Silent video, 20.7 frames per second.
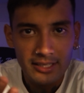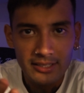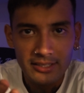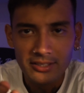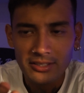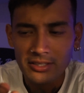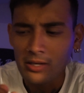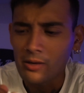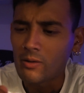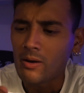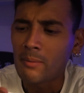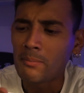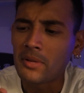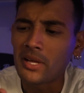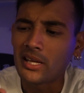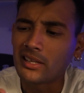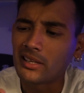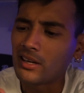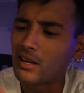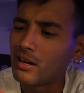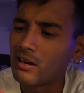So I'm
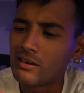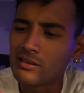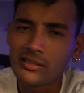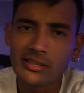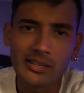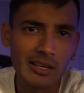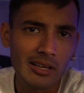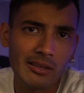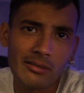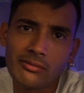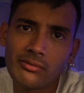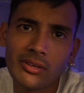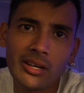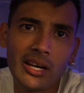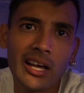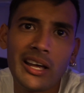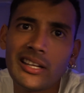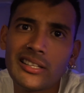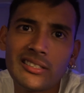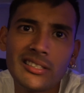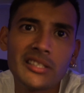like, okay,
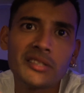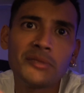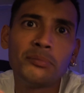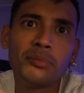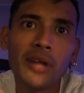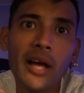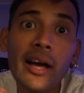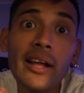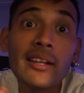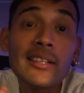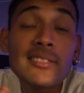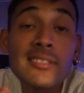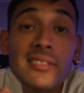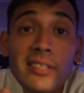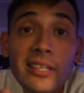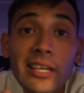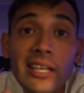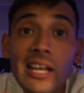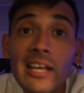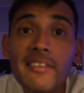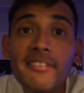it's just blood and
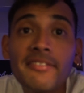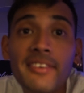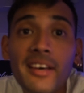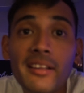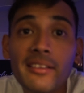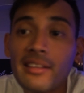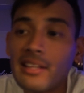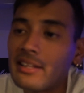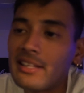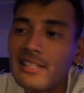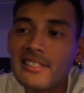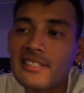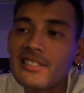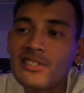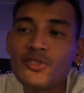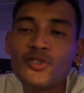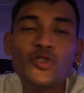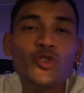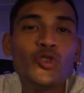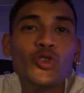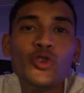skin. I felt this is
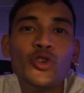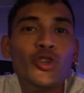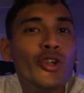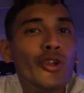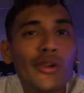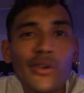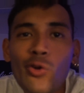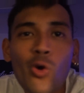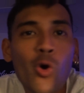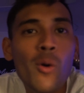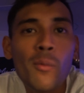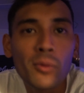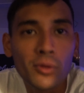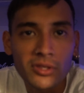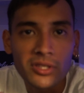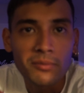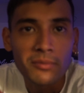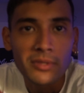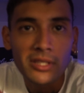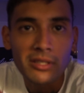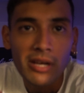normal
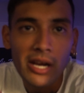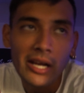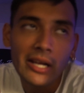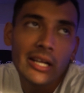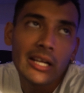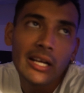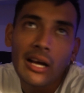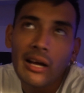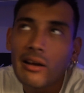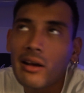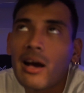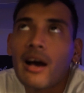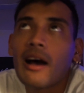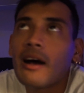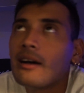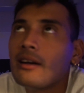to me, right?